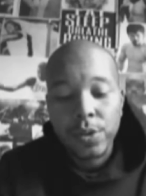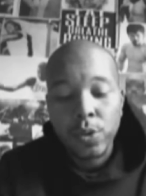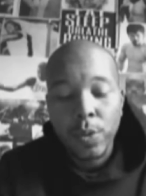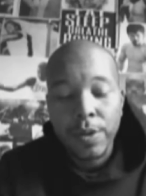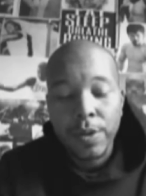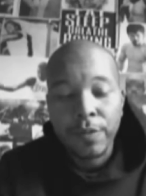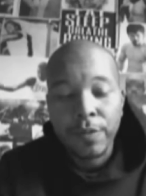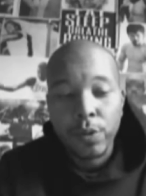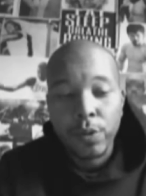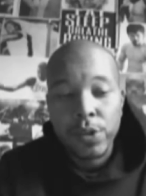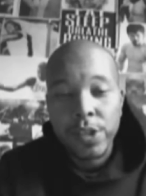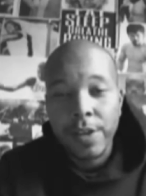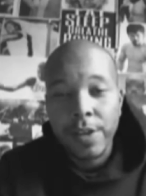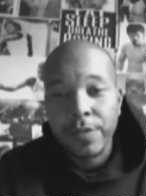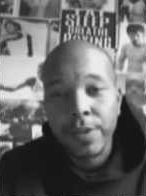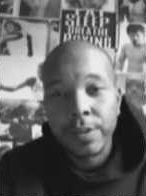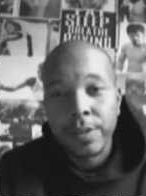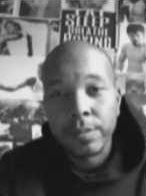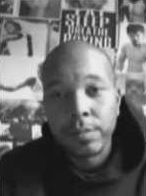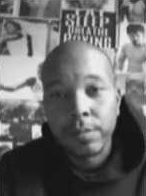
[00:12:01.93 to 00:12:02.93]

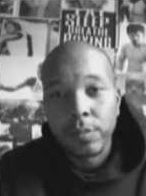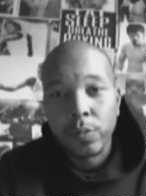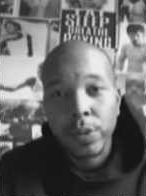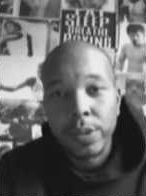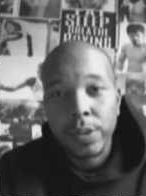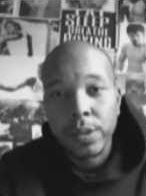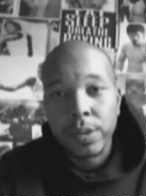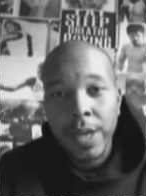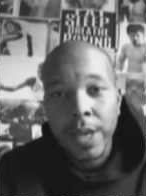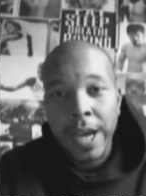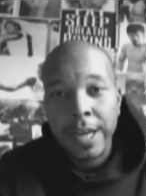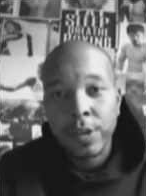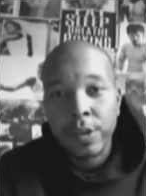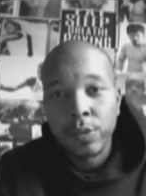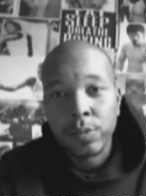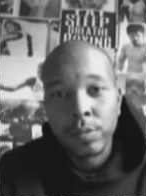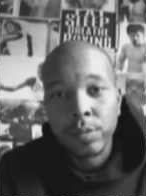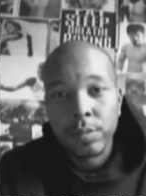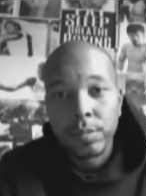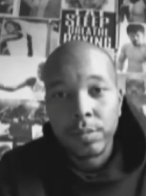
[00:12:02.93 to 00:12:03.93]
24/7 with
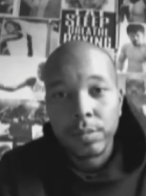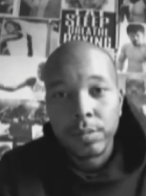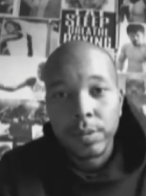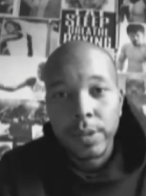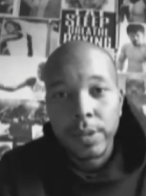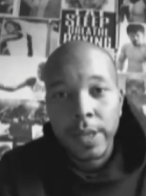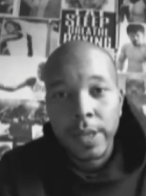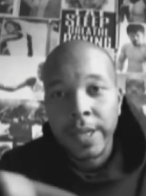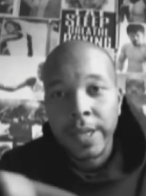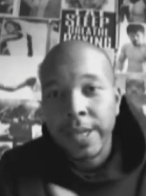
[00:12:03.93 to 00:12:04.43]
Cotto and